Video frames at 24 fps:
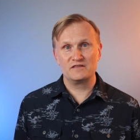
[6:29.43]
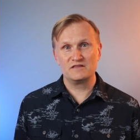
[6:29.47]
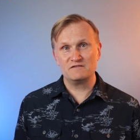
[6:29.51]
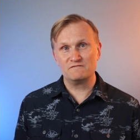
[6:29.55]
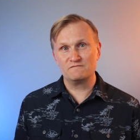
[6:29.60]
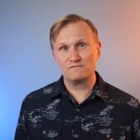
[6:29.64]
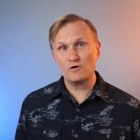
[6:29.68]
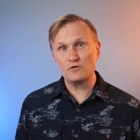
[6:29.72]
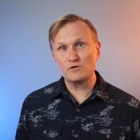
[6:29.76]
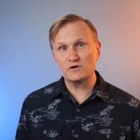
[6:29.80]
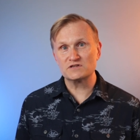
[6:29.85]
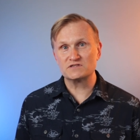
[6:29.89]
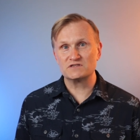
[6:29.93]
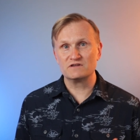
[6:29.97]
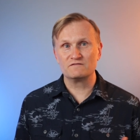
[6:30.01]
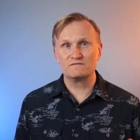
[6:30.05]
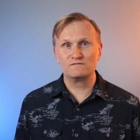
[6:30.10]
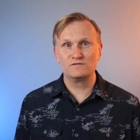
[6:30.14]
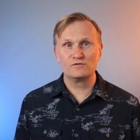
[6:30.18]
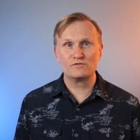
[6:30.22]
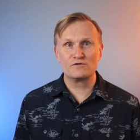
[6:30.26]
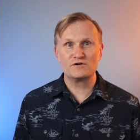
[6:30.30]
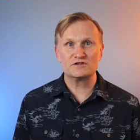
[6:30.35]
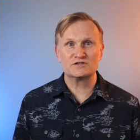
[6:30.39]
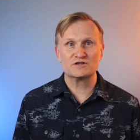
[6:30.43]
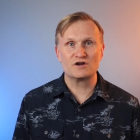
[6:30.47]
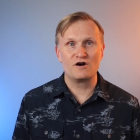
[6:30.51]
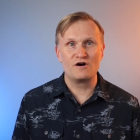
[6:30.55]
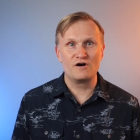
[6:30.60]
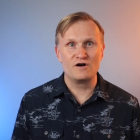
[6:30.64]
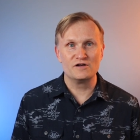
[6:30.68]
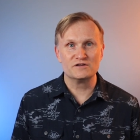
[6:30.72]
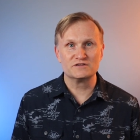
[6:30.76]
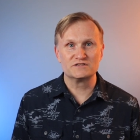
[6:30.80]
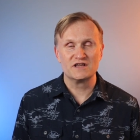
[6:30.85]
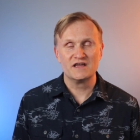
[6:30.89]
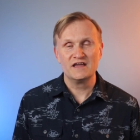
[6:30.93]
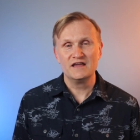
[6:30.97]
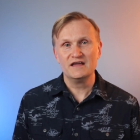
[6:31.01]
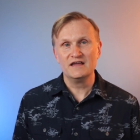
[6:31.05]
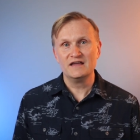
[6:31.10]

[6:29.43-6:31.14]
the Focus and Flourish calls